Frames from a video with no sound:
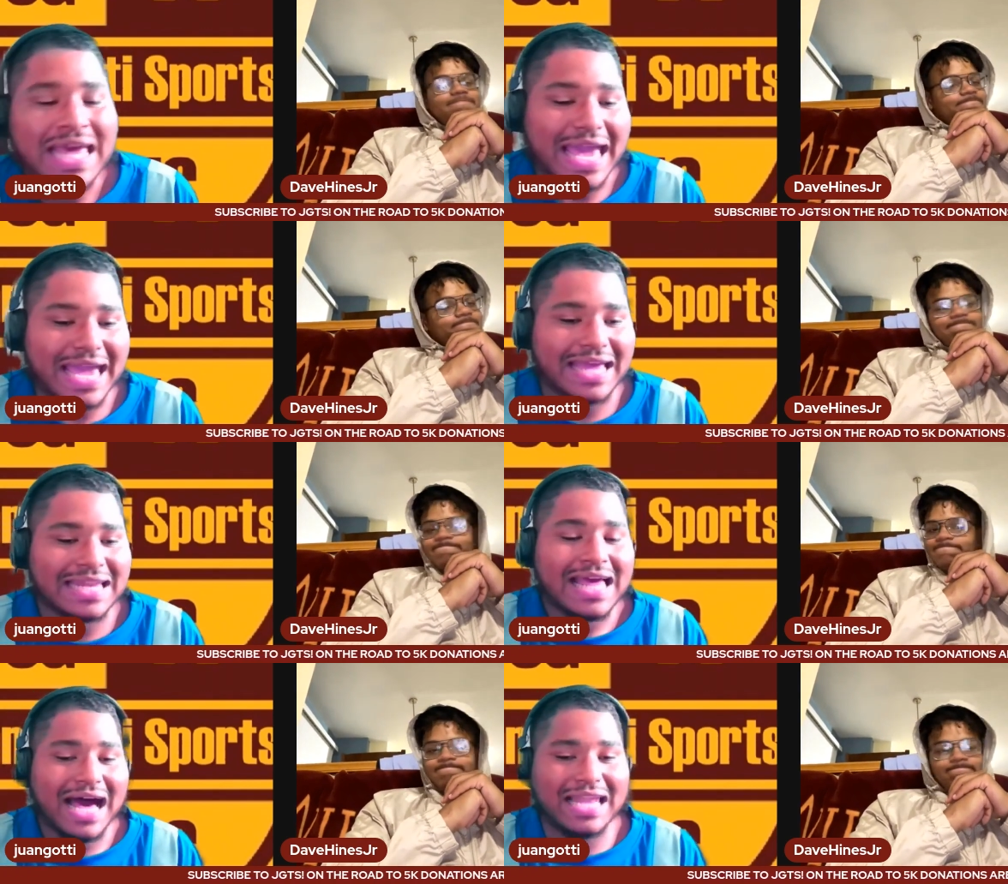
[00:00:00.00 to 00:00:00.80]

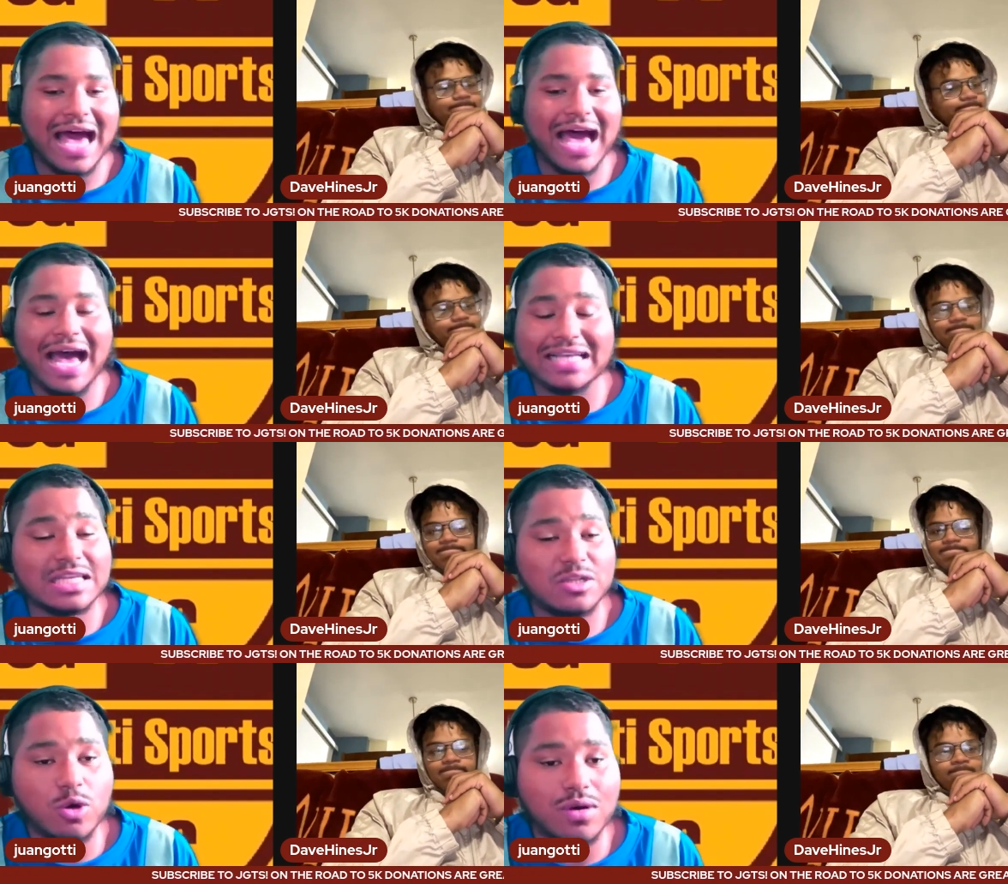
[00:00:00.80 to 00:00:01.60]
Speaker 1: And a lot has
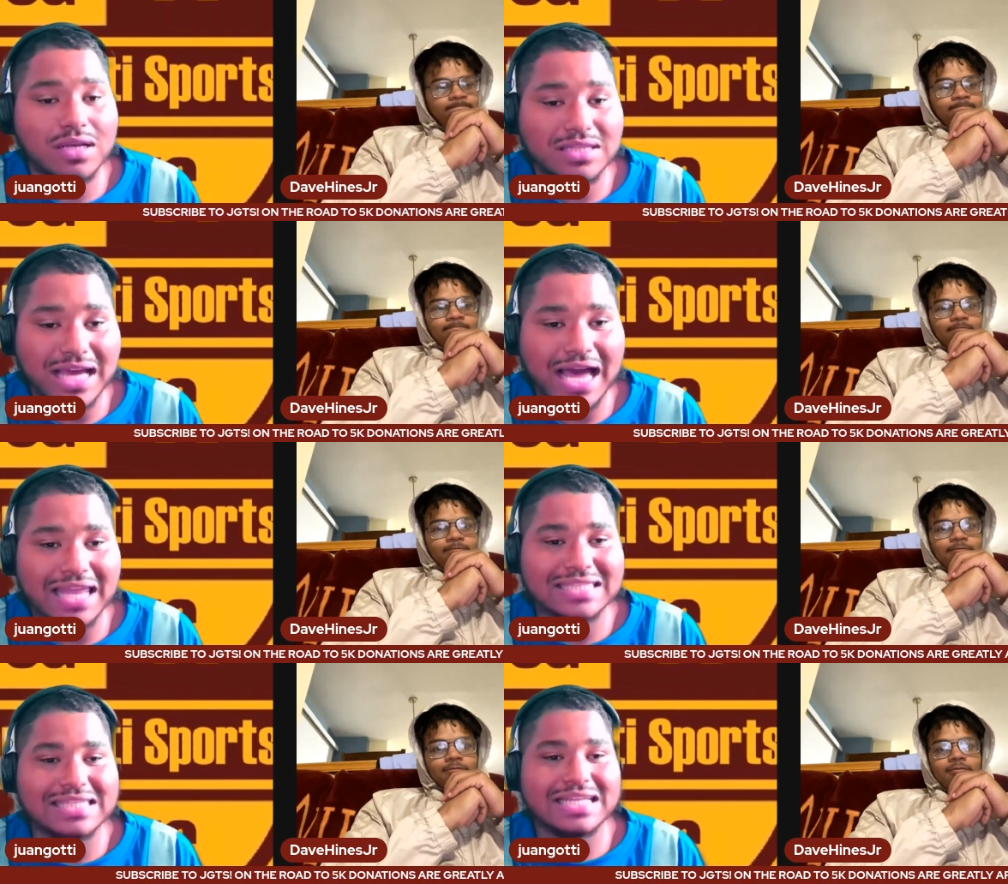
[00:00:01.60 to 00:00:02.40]
to do with the guy
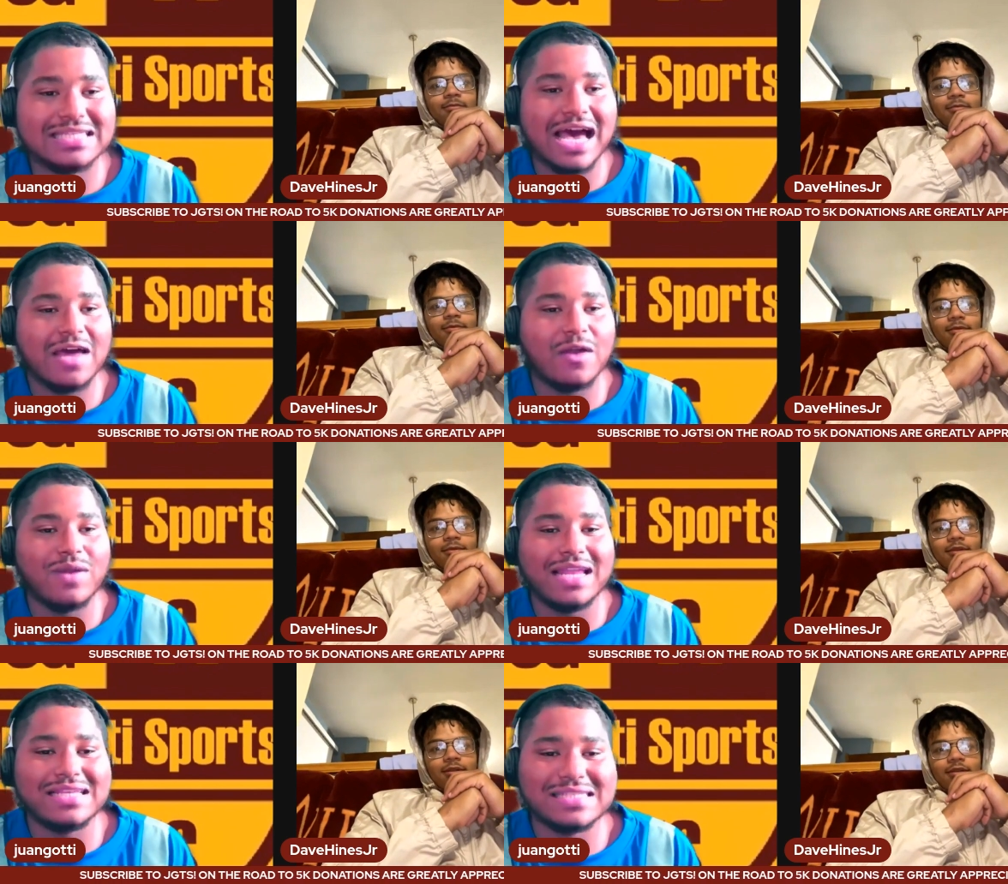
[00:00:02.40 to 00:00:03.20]
that's in the title,
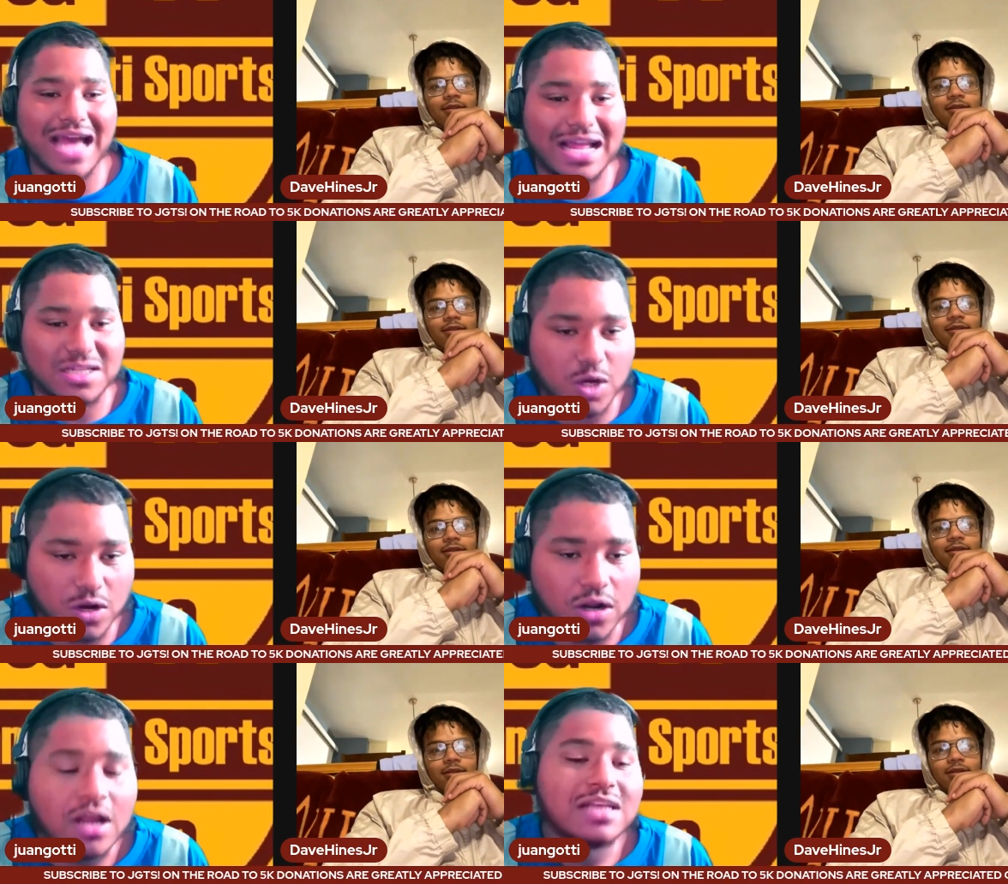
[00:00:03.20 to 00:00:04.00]
and that is Scott
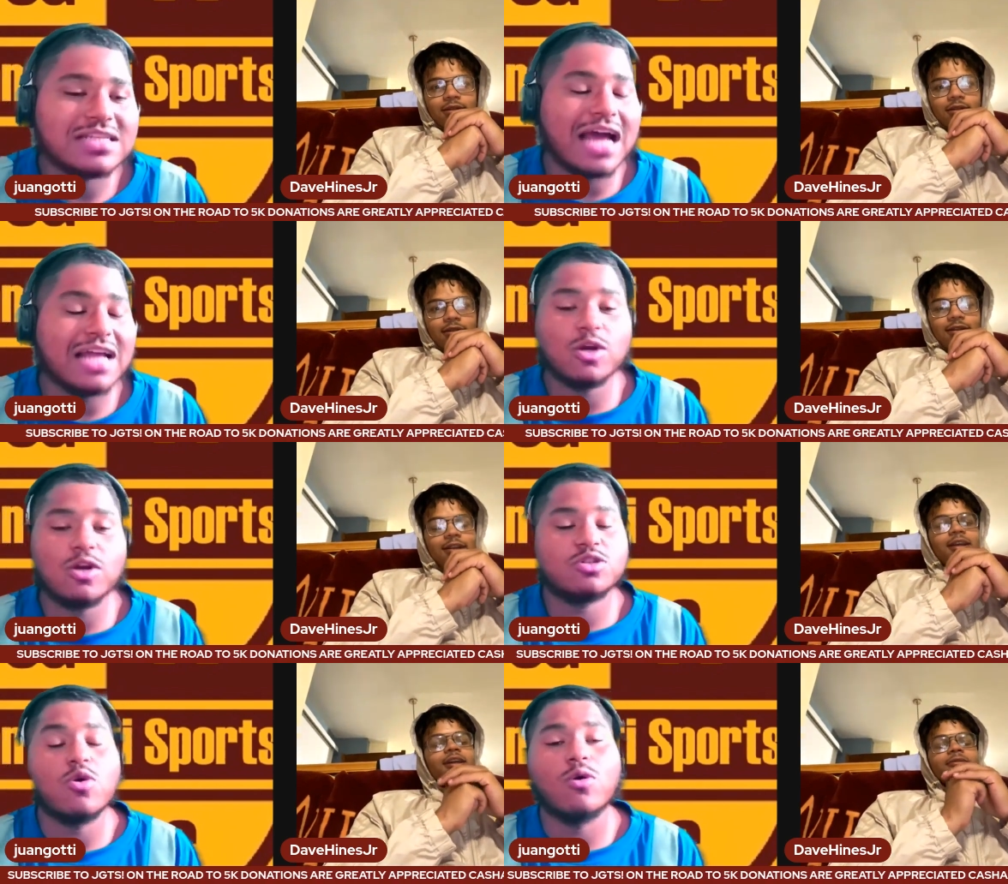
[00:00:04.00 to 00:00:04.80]
Turner. Scott
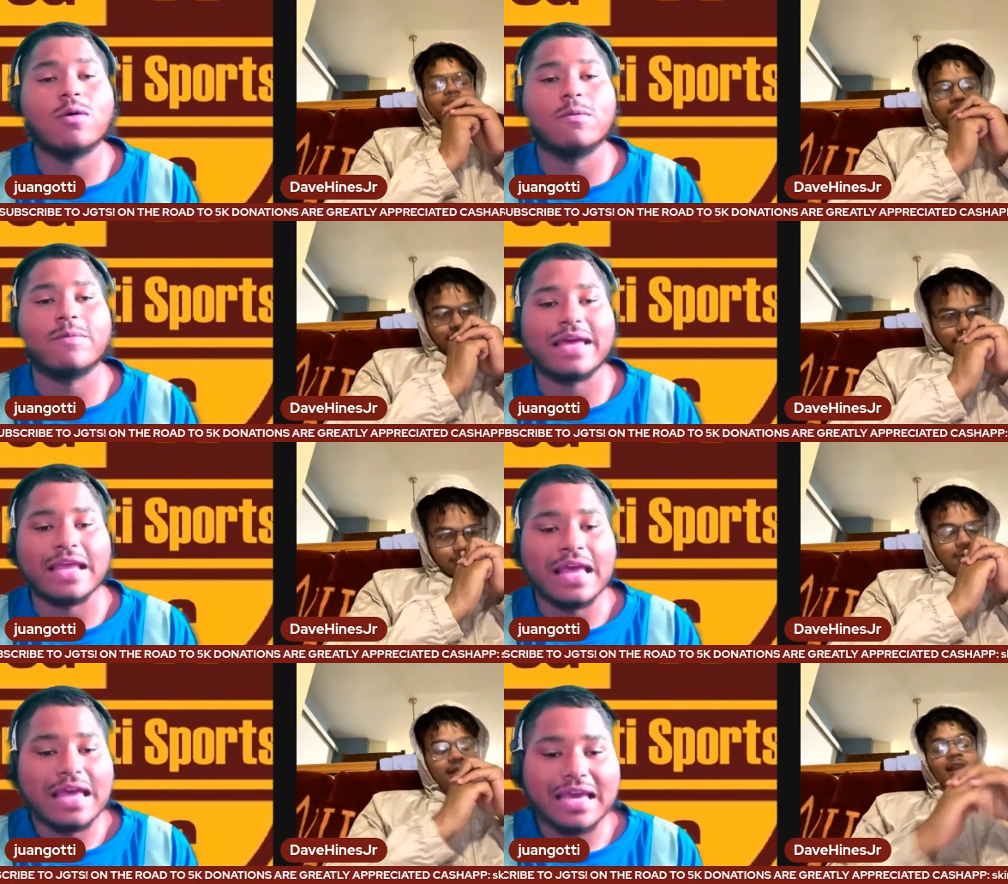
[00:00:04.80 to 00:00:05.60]
Turner's horrible, man.
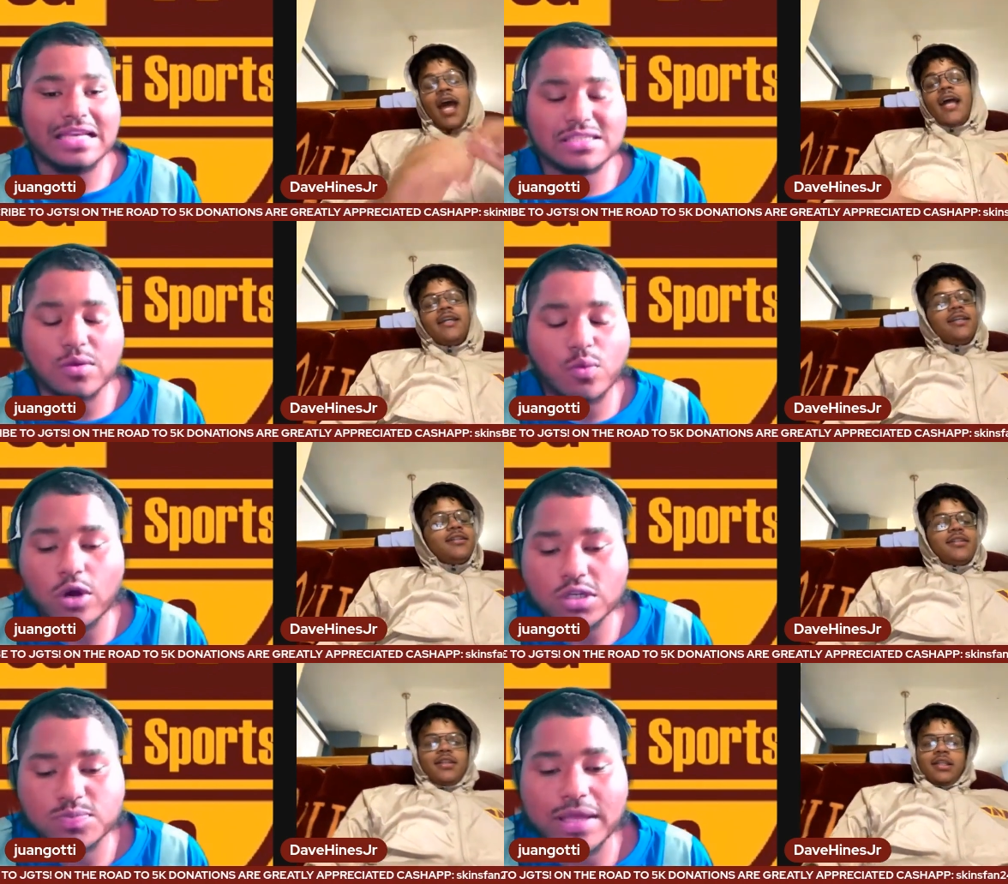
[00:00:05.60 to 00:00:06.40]
He's the
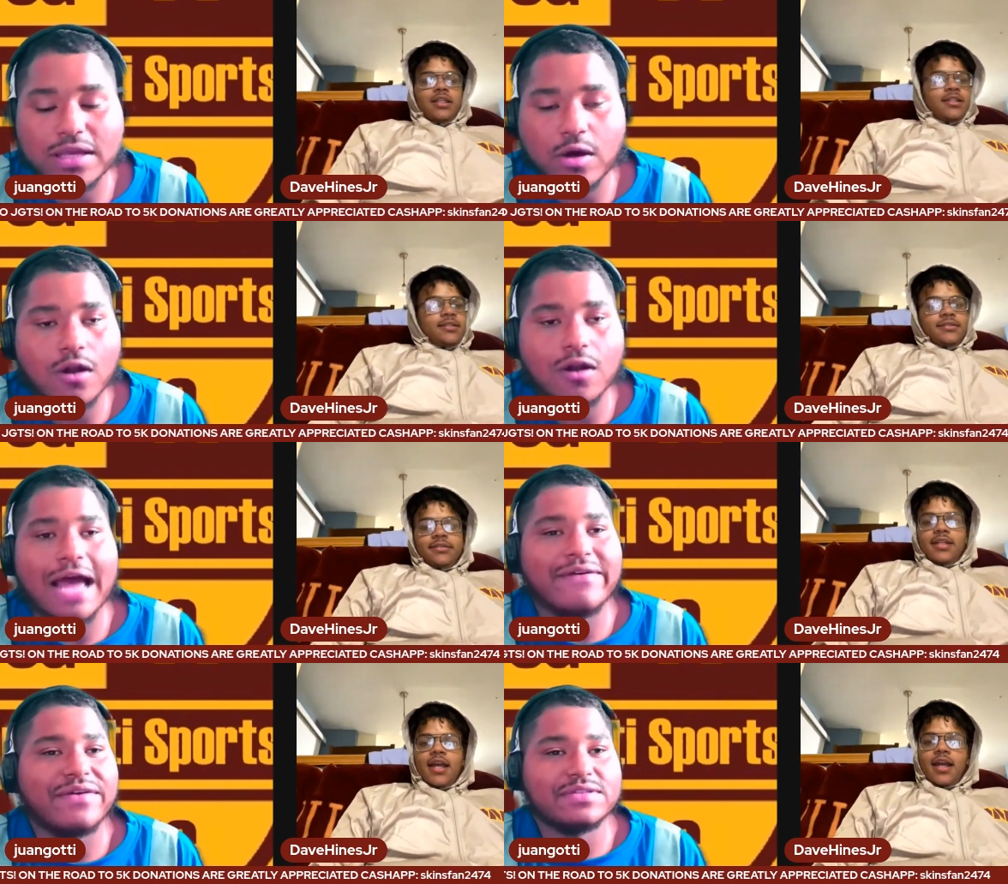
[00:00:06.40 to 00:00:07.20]
worst play caller
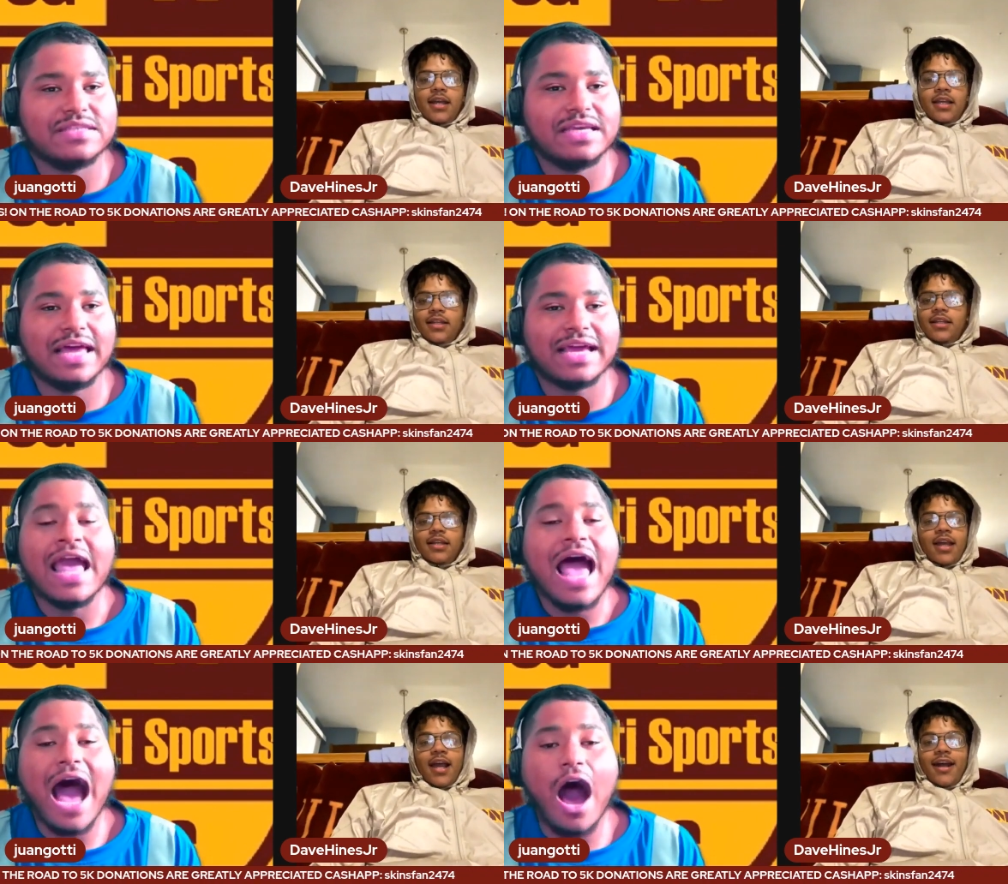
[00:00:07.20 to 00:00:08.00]
I've ever seen. Like,
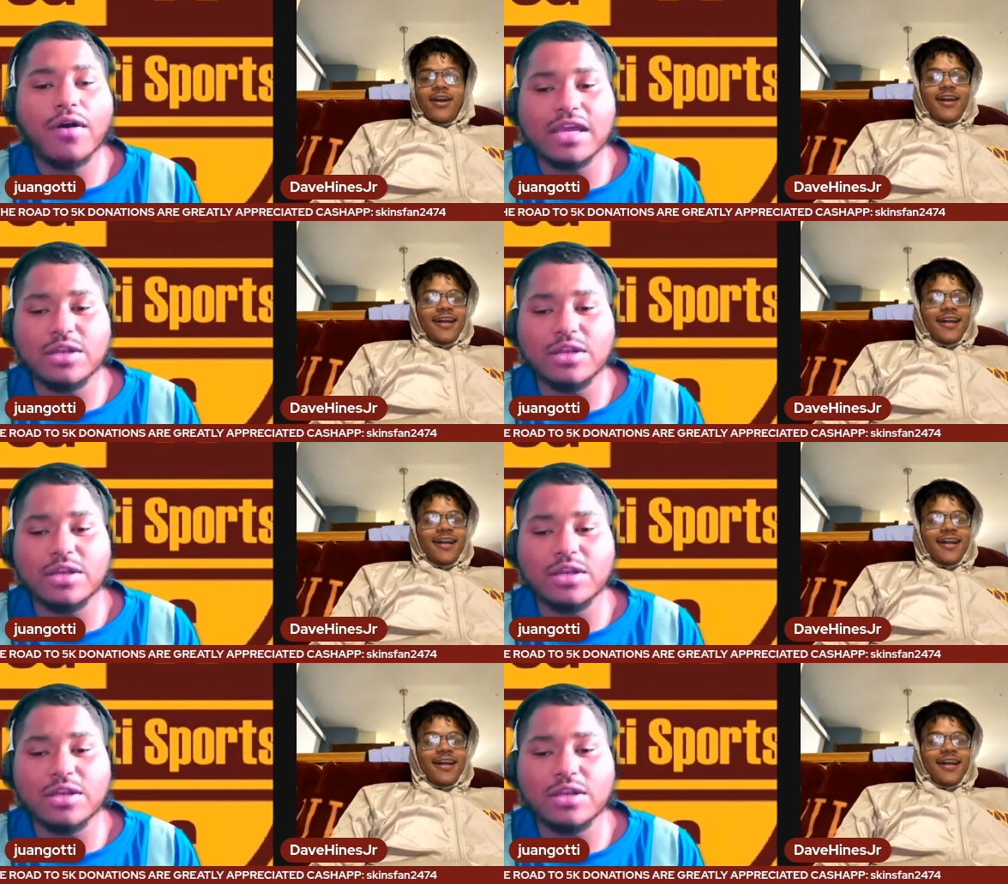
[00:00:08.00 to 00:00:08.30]
how can